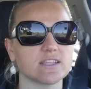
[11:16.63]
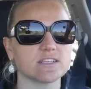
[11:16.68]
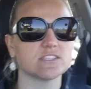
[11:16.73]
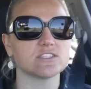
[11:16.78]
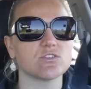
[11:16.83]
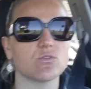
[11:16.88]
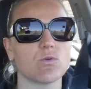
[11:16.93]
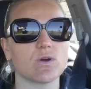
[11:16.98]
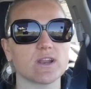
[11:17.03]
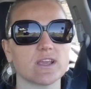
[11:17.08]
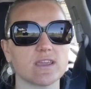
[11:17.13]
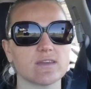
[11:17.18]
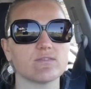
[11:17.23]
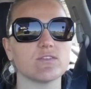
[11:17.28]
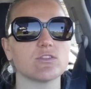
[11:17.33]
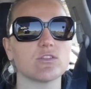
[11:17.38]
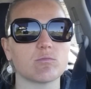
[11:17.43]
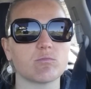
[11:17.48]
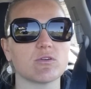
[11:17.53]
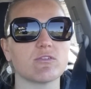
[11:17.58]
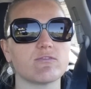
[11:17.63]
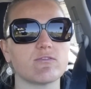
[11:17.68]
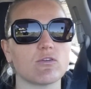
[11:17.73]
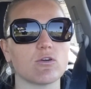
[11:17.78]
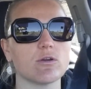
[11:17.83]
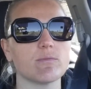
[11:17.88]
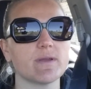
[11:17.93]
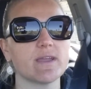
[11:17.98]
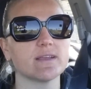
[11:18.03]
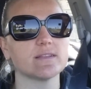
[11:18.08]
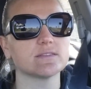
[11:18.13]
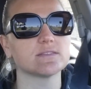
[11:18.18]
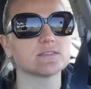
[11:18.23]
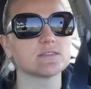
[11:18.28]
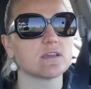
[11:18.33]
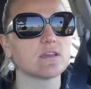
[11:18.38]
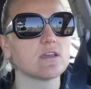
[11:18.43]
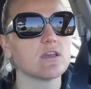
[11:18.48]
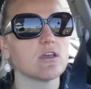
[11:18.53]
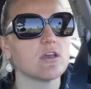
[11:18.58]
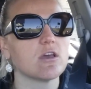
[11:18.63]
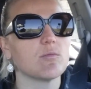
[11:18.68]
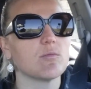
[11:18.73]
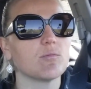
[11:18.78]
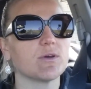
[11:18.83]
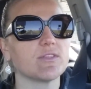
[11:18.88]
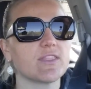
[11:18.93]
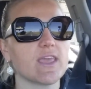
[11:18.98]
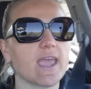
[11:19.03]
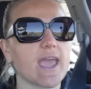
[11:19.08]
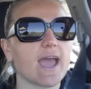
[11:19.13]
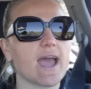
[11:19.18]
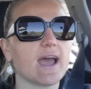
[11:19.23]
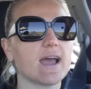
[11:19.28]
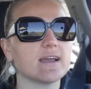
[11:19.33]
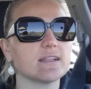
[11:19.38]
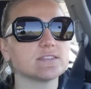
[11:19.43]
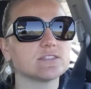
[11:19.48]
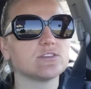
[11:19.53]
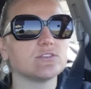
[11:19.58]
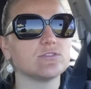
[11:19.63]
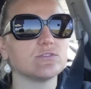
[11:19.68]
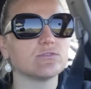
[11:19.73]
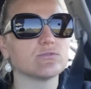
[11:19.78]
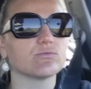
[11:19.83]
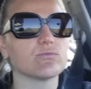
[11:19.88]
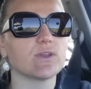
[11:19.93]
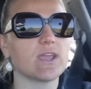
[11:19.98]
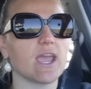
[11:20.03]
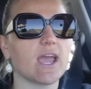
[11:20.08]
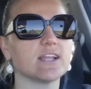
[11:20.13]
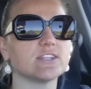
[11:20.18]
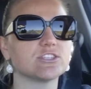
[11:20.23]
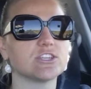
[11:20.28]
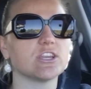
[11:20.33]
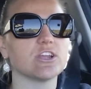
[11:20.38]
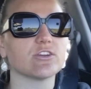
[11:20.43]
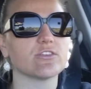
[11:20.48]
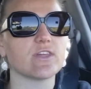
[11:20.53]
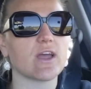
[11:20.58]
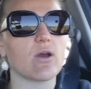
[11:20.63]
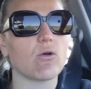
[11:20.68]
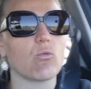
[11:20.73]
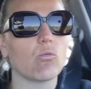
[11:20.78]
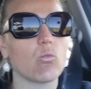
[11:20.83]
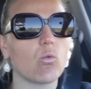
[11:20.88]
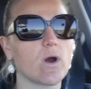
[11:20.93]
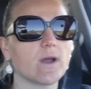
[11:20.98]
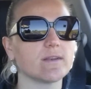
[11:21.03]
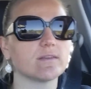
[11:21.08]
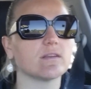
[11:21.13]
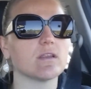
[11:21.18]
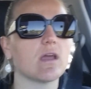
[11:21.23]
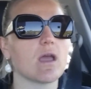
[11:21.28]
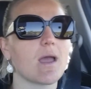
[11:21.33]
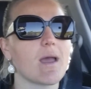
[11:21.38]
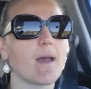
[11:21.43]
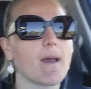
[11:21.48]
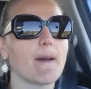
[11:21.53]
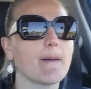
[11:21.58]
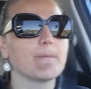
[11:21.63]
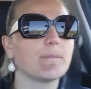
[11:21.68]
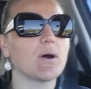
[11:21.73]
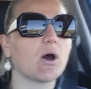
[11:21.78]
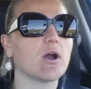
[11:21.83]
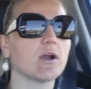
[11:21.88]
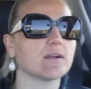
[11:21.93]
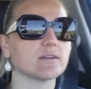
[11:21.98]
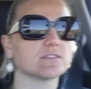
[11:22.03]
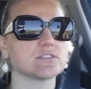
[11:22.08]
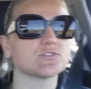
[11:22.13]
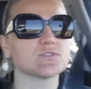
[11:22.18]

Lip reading: They still want to give you the performance, but they had to re-engineer that one part.